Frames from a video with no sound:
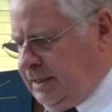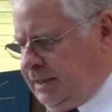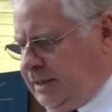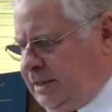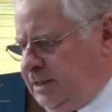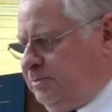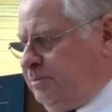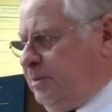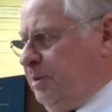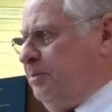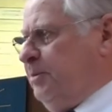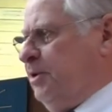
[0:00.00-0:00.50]
Uh,
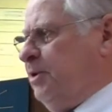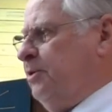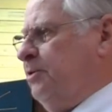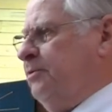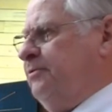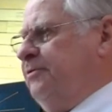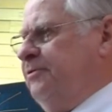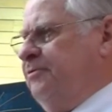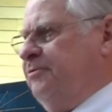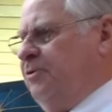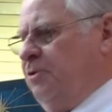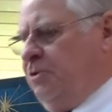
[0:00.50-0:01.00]
he's been
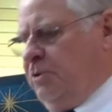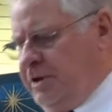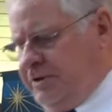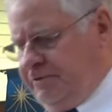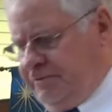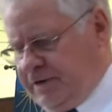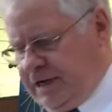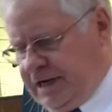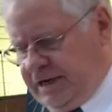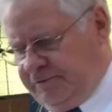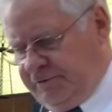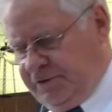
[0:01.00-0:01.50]
married for
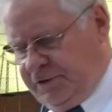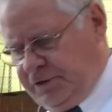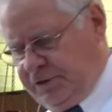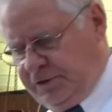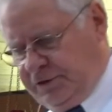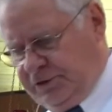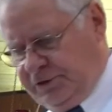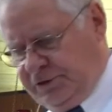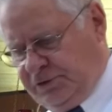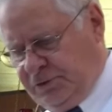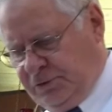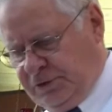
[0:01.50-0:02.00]
45
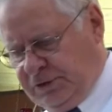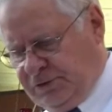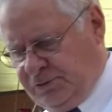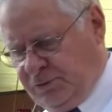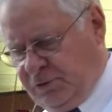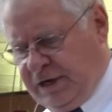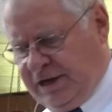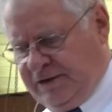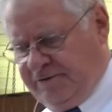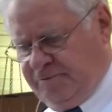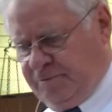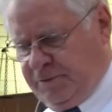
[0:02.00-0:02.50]
years to his
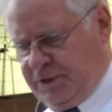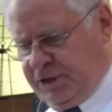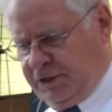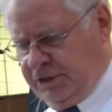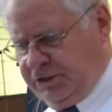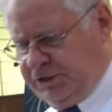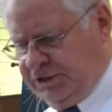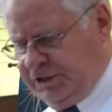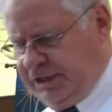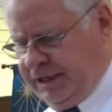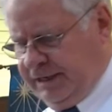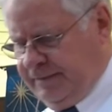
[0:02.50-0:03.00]
wife
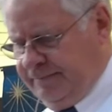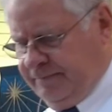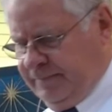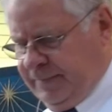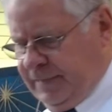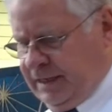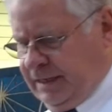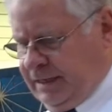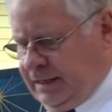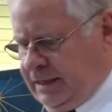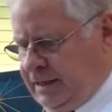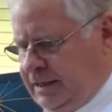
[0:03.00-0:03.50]
Margie.
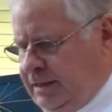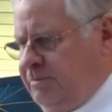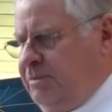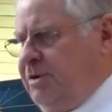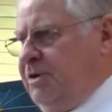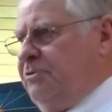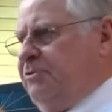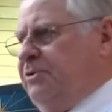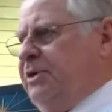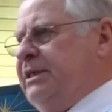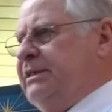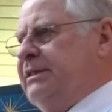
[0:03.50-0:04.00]

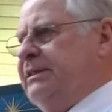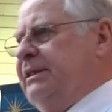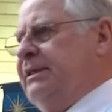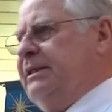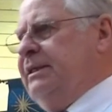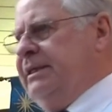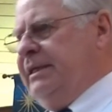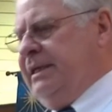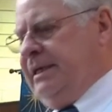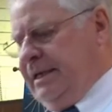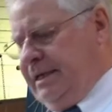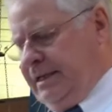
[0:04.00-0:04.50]
But
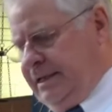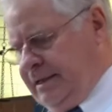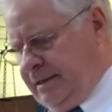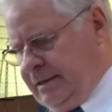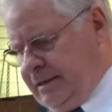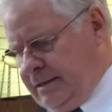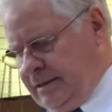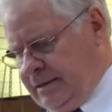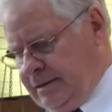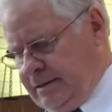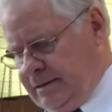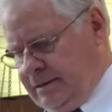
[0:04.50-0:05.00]

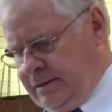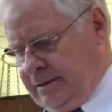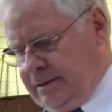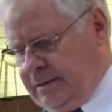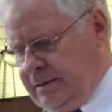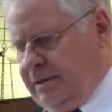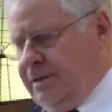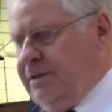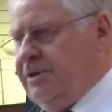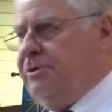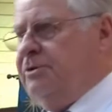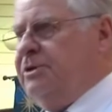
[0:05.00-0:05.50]
recently,
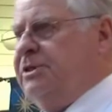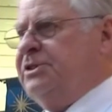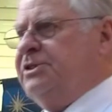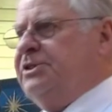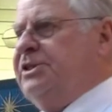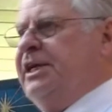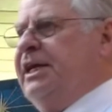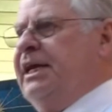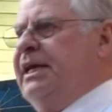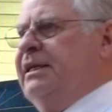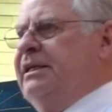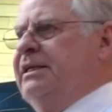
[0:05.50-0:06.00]

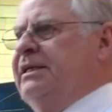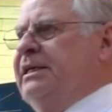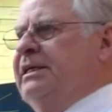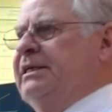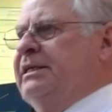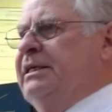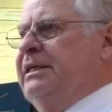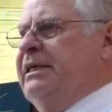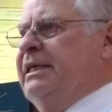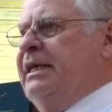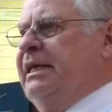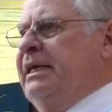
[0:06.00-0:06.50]
Christianity
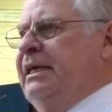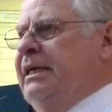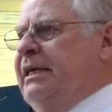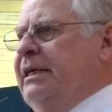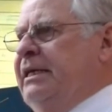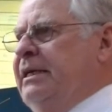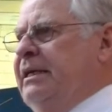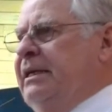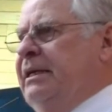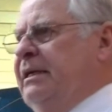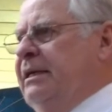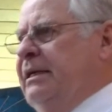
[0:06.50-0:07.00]

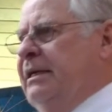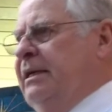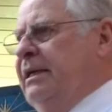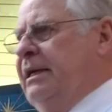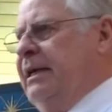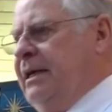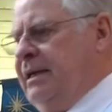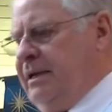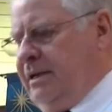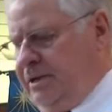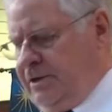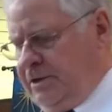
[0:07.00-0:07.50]
Today
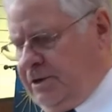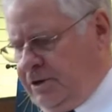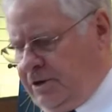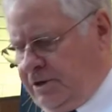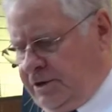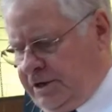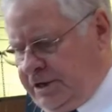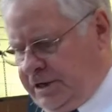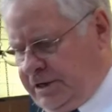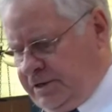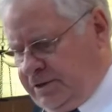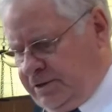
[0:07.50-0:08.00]
had an
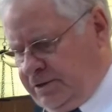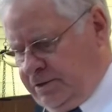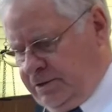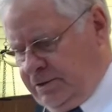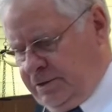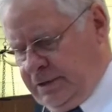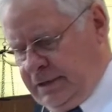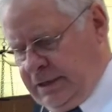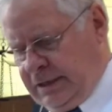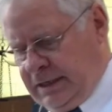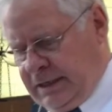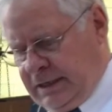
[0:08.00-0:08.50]

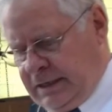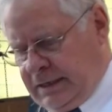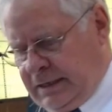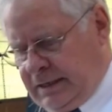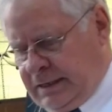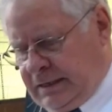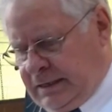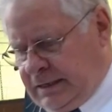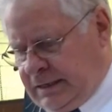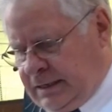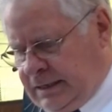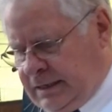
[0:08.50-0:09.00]
article
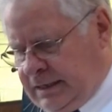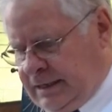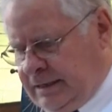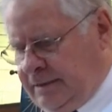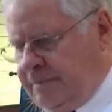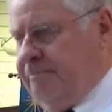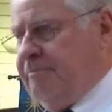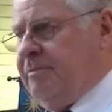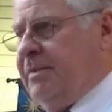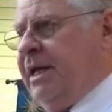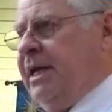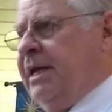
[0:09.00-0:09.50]

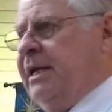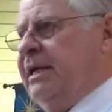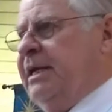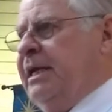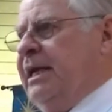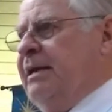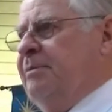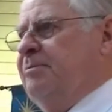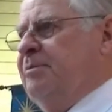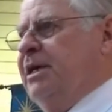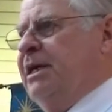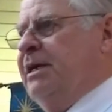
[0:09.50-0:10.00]
um, that
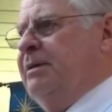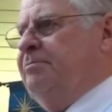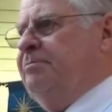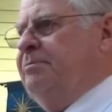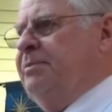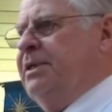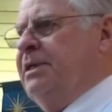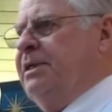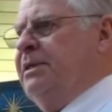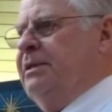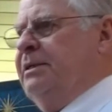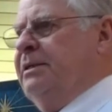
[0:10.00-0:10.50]
came
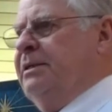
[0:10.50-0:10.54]
up